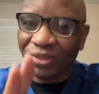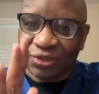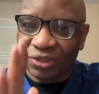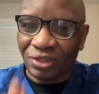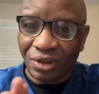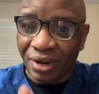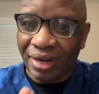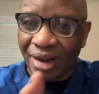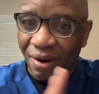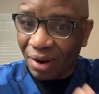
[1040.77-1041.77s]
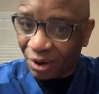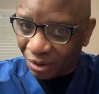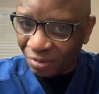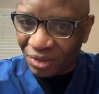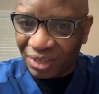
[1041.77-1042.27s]
want to join our
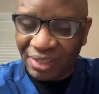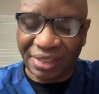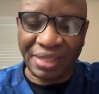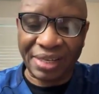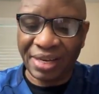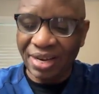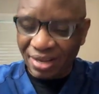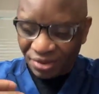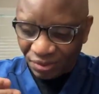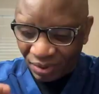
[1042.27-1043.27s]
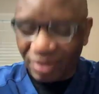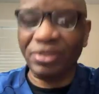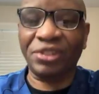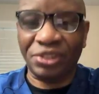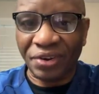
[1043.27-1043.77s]
community, you
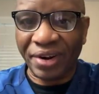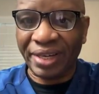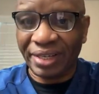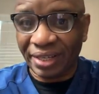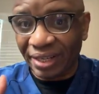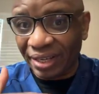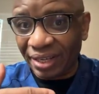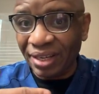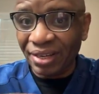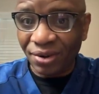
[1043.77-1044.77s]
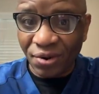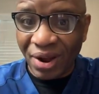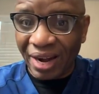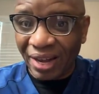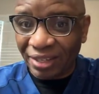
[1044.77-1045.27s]
want to join the
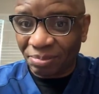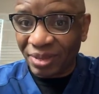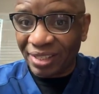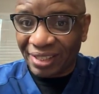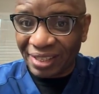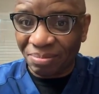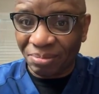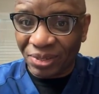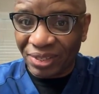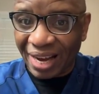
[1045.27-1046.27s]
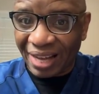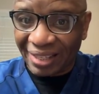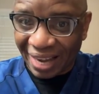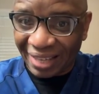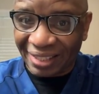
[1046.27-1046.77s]
OLSP Team
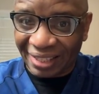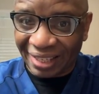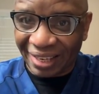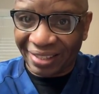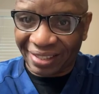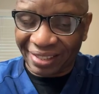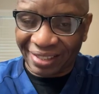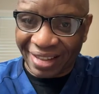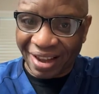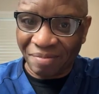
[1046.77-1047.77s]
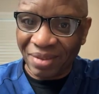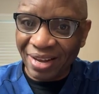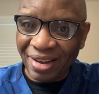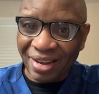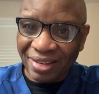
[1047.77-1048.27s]
Builders high-ticket system,
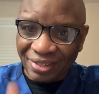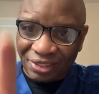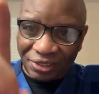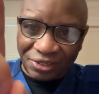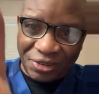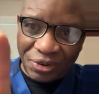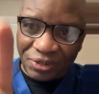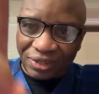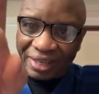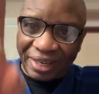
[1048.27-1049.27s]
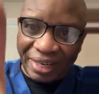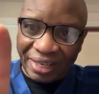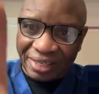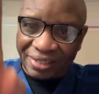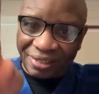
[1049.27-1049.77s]
just go to the
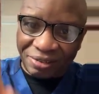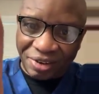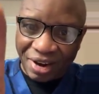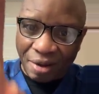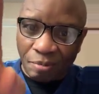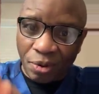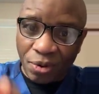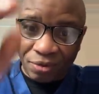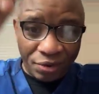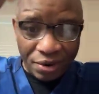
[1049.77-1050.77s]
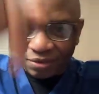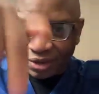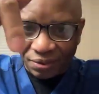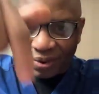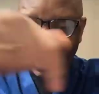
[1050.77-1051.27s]
link description above or
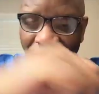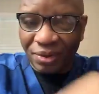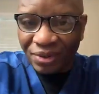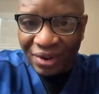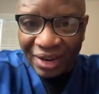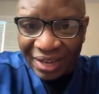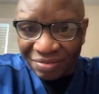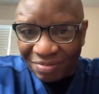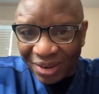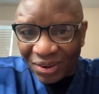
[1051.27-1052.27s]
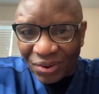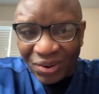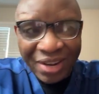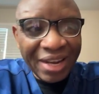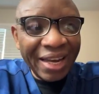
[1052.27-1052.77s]
even the one I'm going to leave
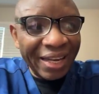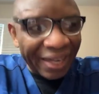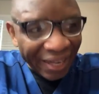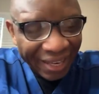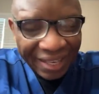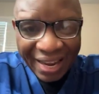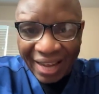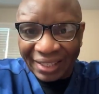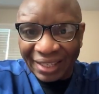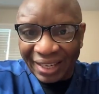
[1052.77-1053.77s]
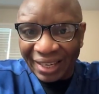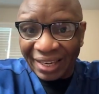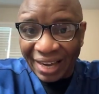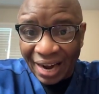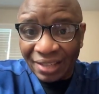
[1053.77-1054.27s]
below. Click that
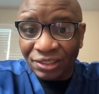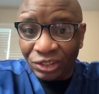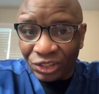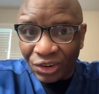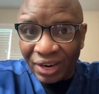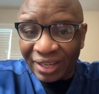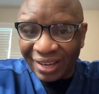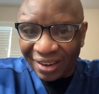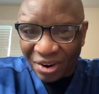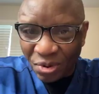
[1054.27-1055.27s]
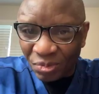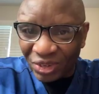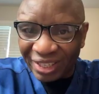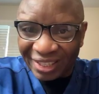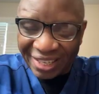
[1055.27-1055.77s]
link and join the
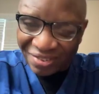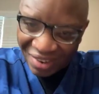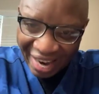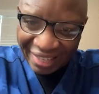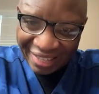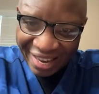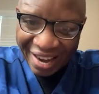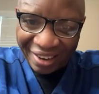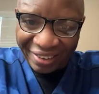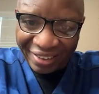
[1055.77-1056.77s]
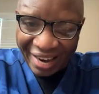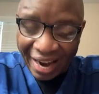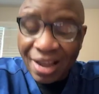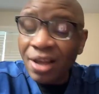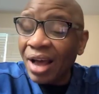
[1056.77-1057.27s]
community right now. All
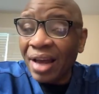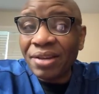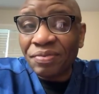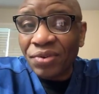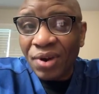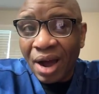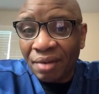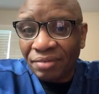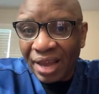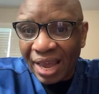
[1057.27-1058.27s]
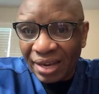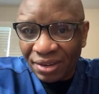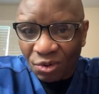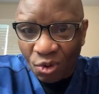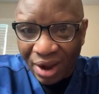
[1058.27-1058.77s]
right. And if you have
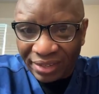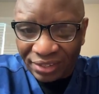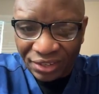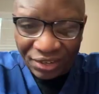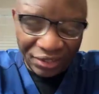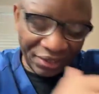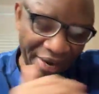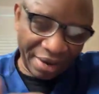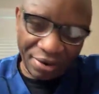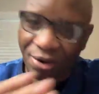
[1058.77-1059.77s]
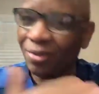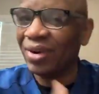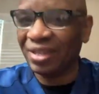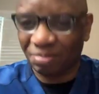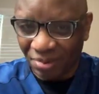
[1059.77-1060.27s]
any question, you can
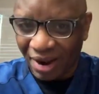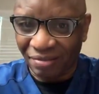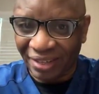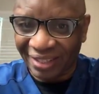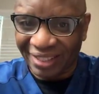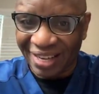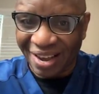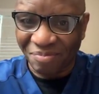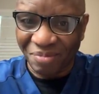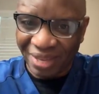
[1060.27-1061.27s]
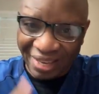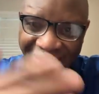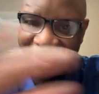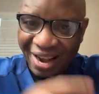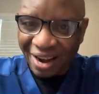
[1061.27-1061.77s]
always private DM
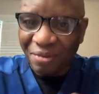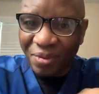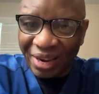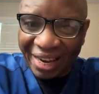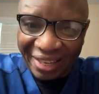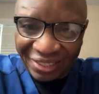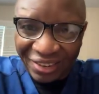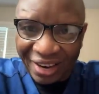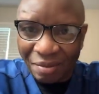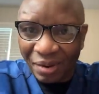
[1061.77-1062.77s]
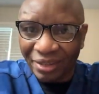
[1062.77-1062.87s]
me and we can talk